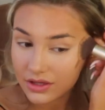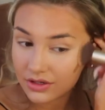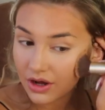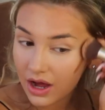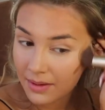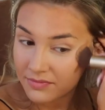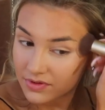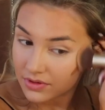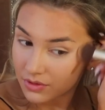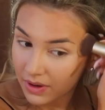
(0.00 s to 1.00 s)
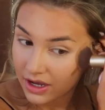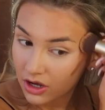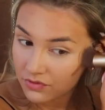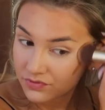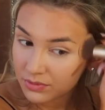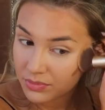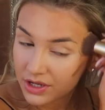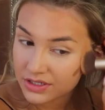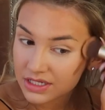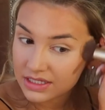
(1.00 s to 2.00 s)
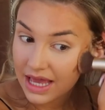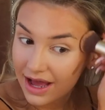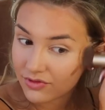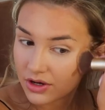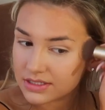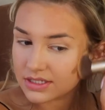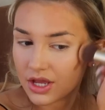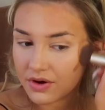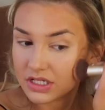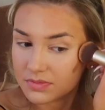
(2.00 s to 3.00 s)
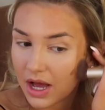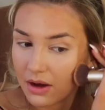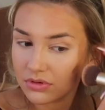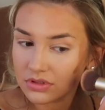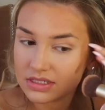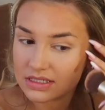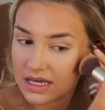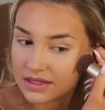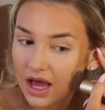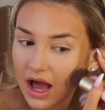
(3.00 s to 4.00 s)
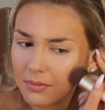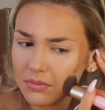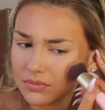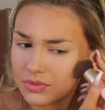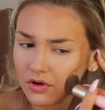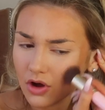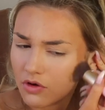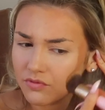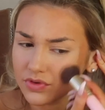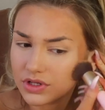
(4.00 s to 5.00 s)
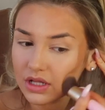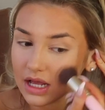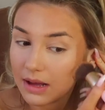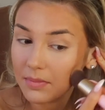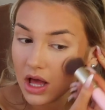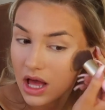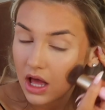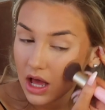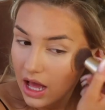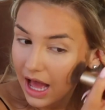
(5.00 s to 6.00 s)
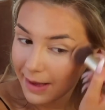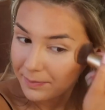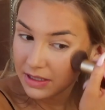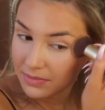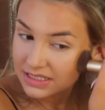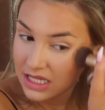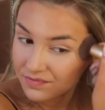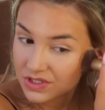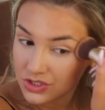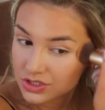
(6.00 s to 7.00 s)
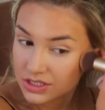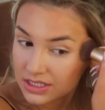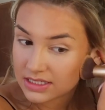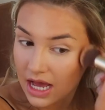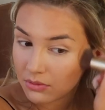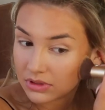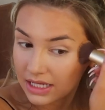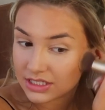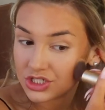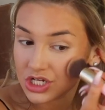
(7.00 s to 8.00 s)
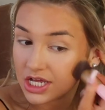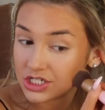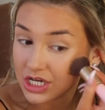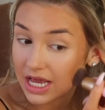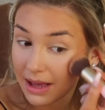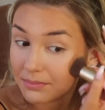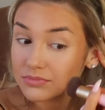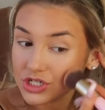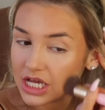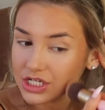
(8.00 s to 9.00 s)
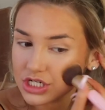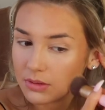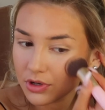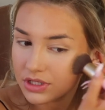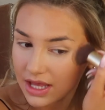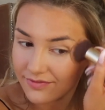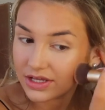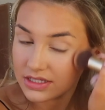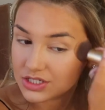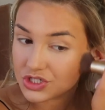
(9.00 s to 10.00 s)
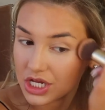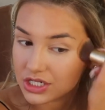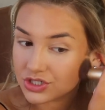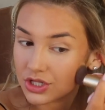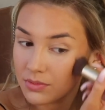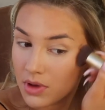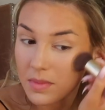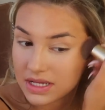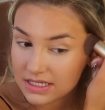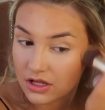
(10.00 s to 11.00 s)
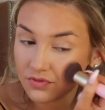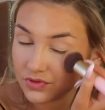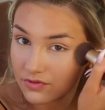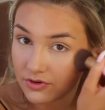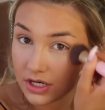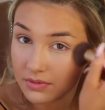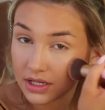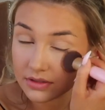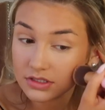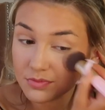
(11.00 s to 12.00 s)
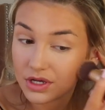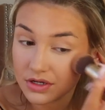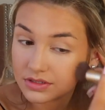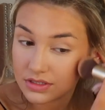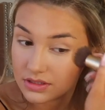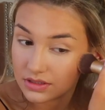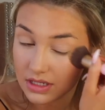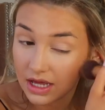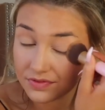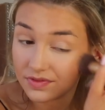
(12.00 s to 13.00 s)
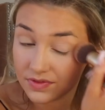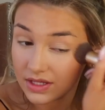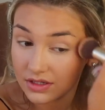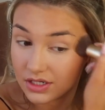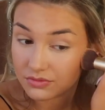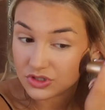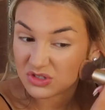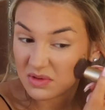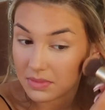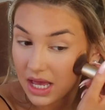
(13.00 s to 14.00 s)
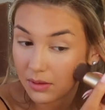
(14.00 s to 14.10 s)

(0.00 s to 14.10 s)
you know, I'm quite a confident person. Yeah, I've got insecurities, but I wouldn't say that I'm not confident. Like I'm happy in myself. There's just things that I would like to change, and I am changing. I'm putting the effort in to change them for myself, not for anyone else, because I think that it would just make me